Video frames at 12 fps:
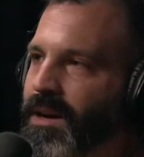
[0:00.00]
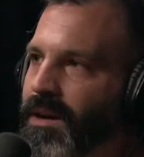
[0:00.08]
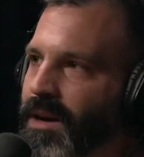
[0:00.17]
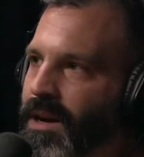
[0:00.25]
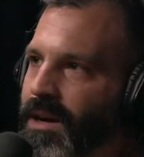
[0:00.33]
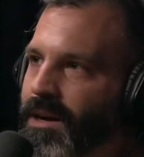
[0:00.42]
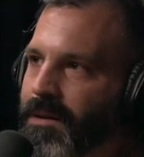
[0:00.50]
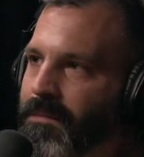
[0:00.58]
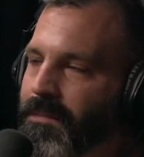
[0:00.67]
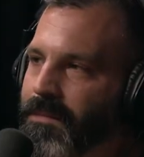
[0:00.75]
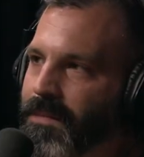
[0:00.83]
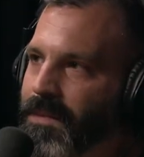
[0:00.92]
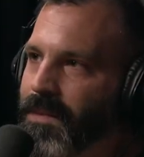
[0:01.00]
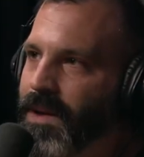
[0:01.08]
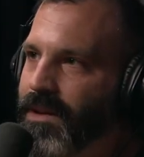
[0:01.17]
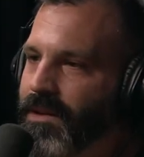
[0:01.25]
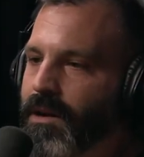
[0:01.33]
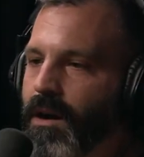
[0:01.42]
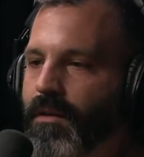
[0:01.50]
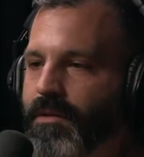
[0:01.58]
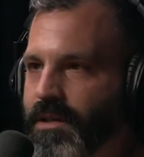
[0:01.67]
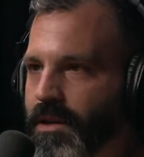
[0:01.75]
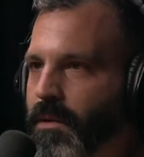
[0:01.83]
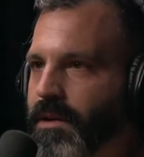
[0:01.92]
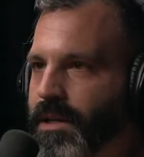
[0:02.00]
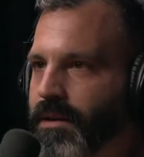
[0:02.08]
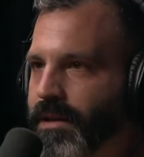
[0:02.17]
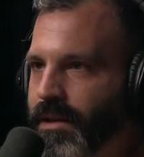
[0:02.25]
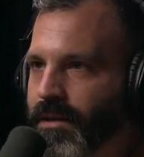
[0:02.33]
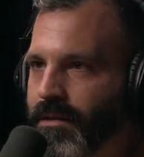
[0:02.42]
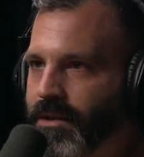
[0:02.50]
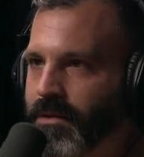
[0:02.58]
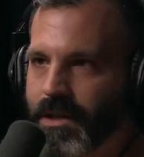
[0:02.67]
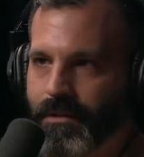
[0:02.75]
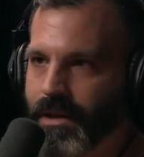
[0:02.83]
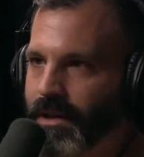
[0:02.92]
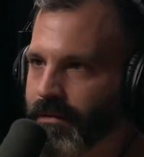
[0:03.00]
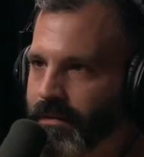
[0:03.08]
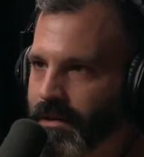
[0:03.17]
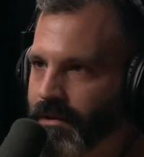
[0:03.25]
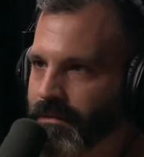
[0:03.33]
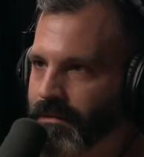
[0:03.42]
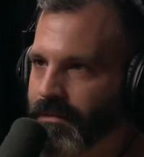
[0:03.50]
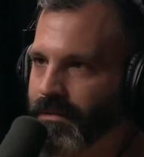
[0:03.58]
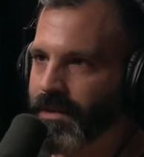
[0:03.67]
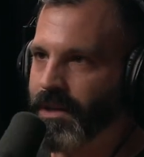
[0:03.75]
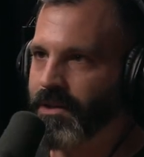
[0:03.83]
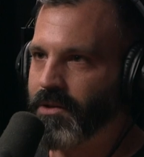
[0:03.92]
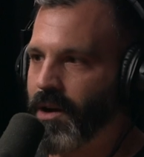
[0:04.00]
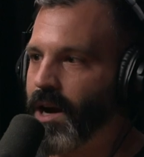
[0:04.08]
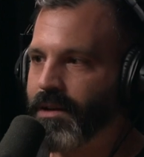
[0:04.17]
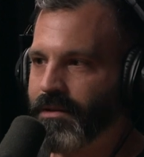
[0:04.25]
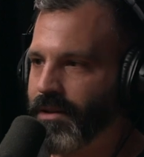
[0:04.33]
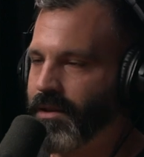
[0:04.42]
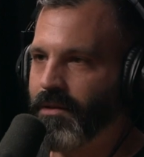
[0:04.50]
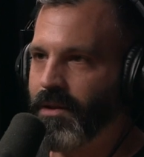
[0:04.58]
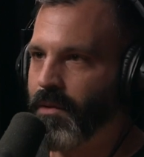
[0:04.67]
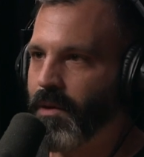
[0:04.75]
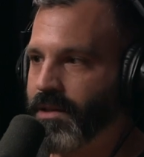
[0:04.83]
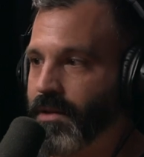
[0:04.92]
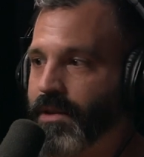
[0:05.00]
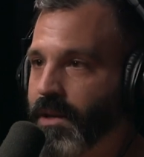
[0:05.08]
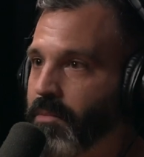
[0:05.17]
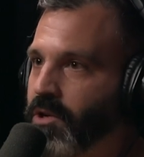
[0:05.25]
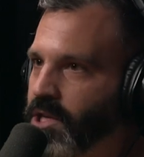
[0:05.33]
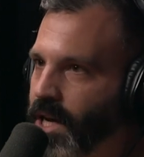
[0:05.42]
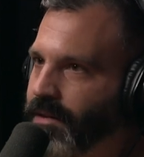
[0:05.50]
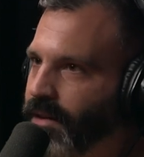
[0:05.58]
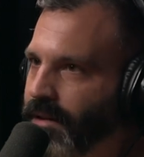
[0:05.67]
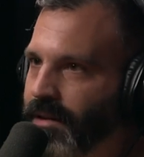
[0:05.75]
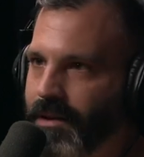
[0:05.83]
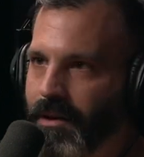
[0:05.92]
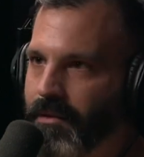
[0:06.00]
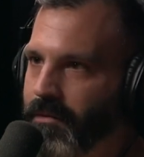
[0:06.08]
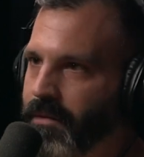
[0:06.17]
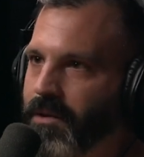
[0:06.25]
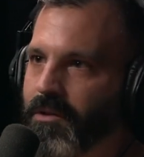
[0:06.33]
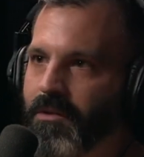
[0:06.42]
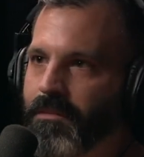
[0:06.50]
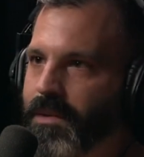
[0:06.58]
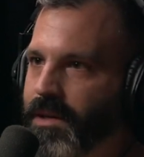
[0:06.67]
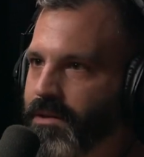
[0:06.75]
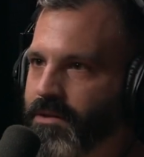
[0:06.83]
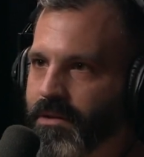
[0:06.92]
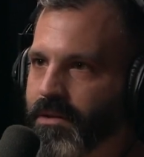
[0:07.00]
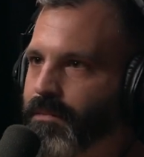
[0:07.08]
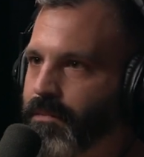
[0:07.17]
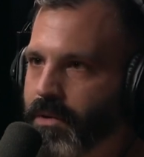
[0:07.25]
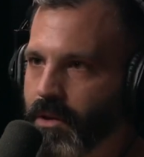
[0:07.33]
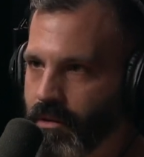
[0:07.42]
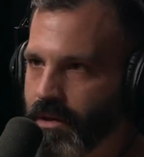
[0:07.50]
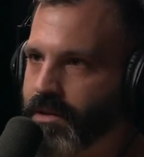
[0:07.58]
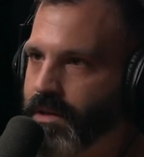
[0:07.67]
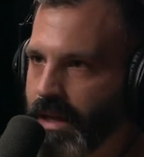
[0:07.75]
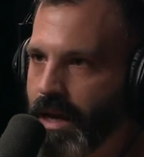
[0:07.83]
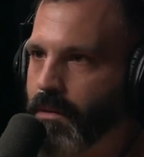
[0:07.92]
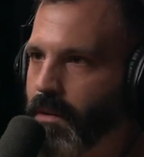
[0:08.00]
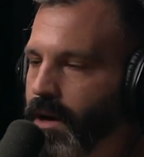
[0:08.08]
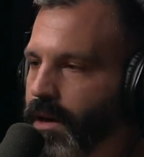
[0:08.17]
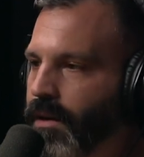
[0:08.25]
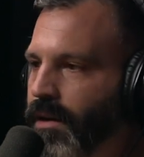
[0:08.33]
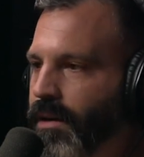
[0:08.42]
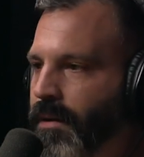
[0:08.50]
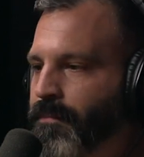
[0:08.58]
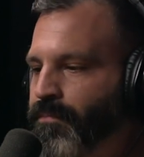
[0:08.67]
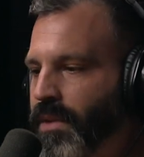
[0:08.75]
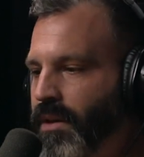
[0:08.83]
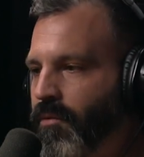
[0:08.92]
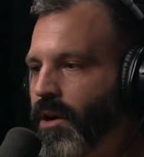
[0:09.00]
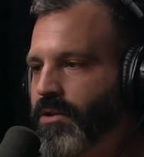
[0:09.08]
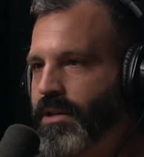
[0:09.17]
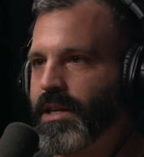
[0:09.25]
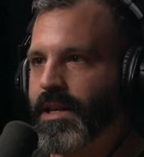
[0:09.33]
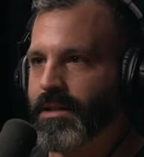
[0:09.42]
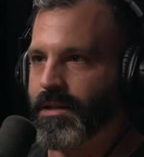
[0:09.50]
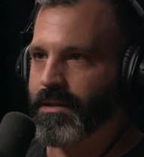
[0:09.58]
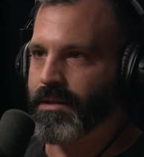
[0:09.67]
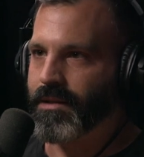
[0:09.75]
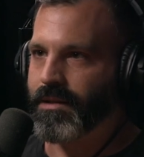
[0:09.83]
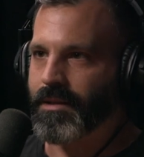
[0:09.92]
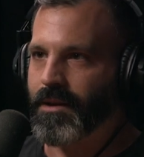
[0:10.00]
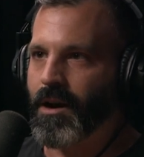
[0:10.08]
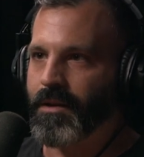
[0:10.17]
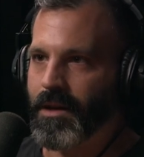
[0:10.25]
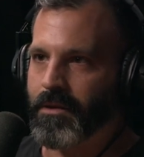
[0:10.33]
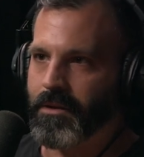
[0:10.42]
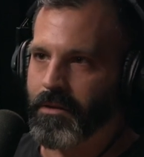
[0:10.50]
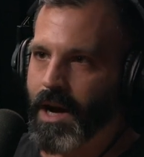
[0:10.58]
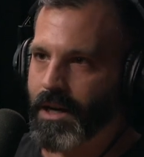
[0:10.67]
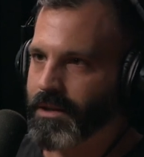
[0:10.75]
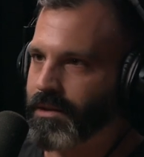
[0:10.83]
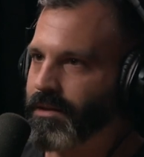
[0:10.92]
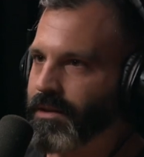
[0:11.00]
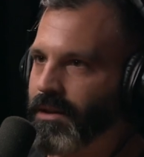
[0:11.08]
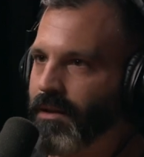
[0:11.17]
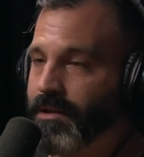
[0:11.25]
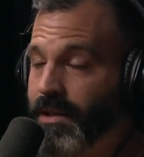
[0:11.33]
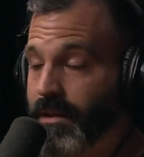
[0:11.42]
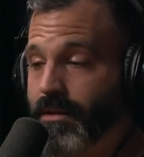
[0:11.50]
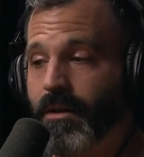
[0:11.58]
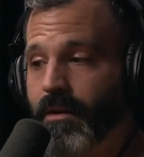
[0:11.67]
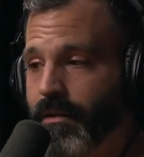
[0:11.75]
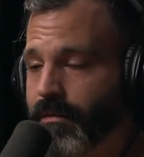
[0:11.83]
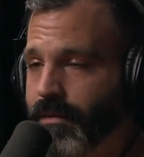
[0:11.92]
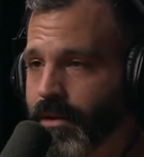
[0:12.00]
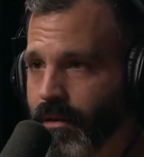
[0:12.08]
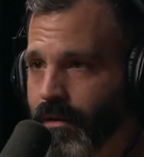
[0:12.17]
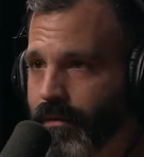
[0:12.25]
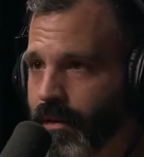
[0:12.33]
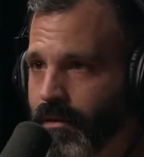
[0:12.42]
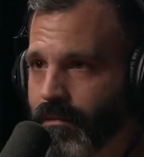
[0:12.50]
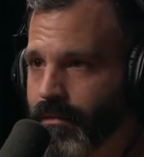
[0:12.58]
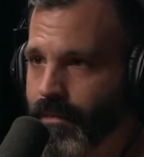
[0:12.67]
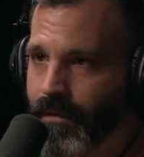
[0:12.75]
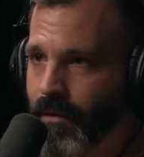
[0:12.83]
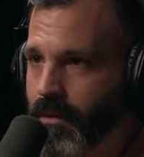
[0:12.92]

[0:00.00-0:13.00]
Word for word: Um, you know, obviously Quentin Tarantino shoots everything on film. He tries, you know, he wants everything projected on film. He's just a purist in that way. Mm-hmm. Roger Deakins has gone the other direction. You know, obviously he started shooting film, of mm-hmm.